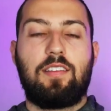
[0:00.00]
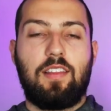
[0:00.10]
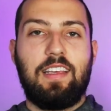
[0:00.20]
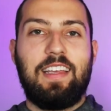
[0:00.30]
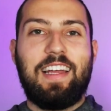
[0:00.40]
It's
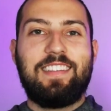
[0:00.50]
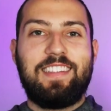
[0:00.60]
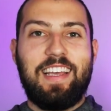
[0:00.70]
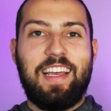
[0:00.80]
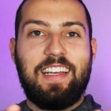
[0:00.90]
the
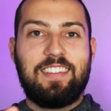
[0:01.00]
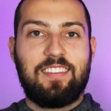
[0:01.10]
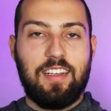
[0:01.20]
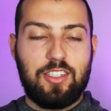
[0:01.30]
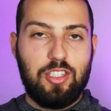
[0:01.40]
NCAA
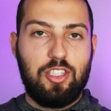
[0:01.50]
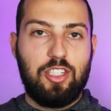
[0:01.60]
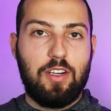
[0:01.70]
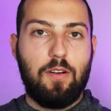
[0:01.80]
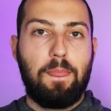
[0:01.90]
selection
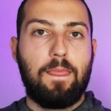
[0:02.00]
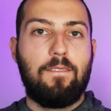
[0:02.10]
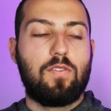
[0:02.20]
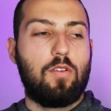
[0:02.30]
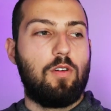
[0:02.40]
show
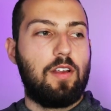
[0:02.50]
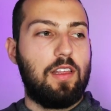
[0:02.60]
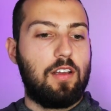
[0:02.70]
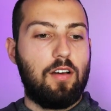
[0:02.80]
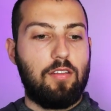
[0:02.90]
where
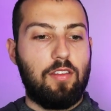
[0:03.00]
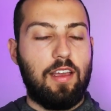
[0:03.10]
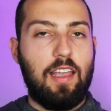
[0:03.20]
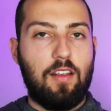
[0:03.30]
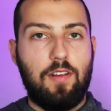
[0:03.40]
they go through
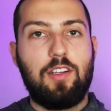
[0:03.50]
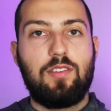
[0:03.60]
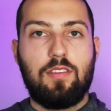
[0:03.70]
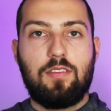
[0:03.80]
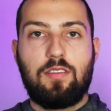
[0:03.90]
the eight
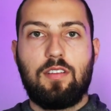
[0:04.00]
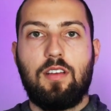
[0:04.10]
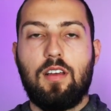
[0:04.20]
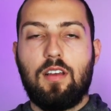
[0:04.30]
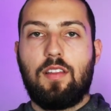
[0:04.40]
regionals.
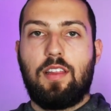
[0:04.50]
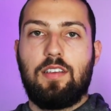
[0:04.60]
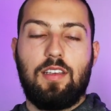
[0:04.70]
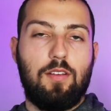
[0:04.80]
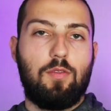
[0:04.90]
They
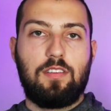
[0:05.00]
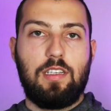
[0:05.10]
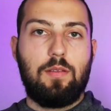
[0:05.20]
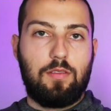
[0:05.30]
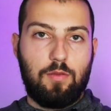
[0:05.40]
say what
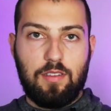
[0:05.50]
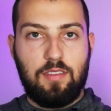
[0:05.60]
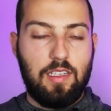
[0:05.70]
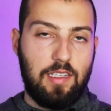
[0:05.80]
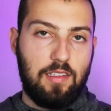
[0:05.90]
teams or what
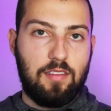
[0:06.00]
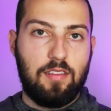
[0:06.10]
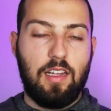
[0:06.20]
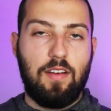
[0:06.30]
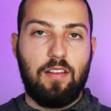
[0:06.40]

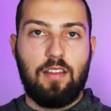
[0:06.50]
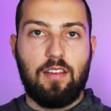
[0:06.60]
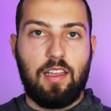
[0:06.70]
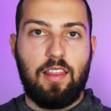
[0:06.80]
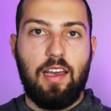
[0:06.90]
seeds and everything
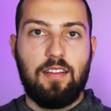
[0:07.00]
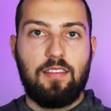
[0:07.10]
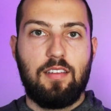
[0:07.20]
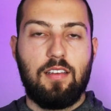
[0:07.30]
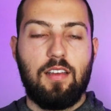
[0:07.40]
like
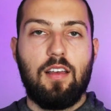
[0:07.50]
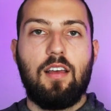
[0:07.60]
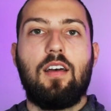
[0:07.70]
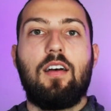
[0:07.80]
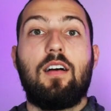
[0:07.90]
that.
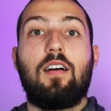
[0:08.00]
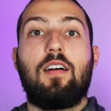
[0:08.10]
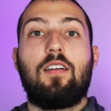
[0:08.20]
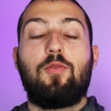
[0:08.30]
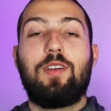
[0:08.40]

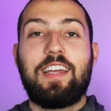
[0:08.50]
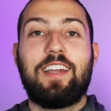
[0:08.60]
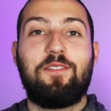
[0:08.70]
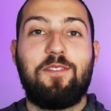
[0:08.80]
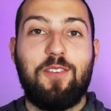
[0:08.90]
We get
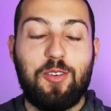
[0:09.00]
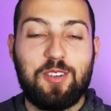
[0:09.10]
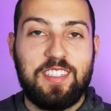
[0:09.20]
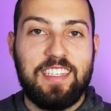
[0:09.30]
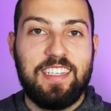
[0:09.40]
a four
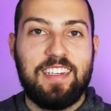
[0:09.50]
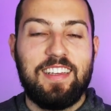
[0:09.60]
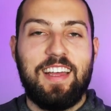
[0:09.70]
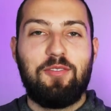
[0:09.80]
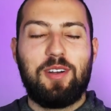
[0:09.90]
seed,
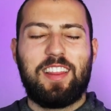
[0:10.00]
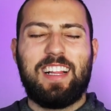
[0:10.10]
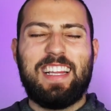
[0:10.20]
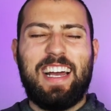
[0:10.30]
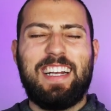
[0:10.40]
and we are
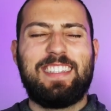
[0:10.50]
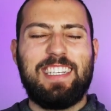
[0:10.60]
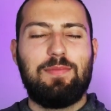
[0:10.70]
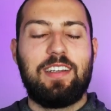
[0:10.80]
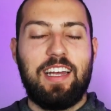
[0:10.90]
the last
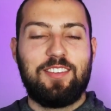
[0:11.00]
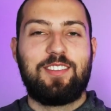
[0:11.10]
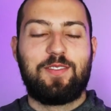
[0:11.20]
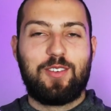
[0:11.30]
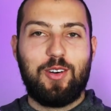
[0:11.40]
team
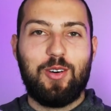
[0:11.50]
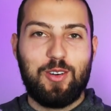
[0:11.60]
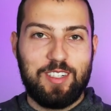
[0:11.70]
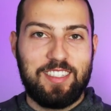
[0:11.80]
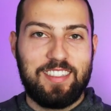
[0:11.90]
announced, of
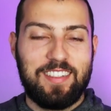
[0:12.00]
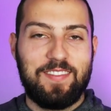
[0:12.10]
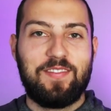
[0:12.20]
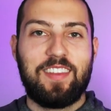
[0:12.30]
course.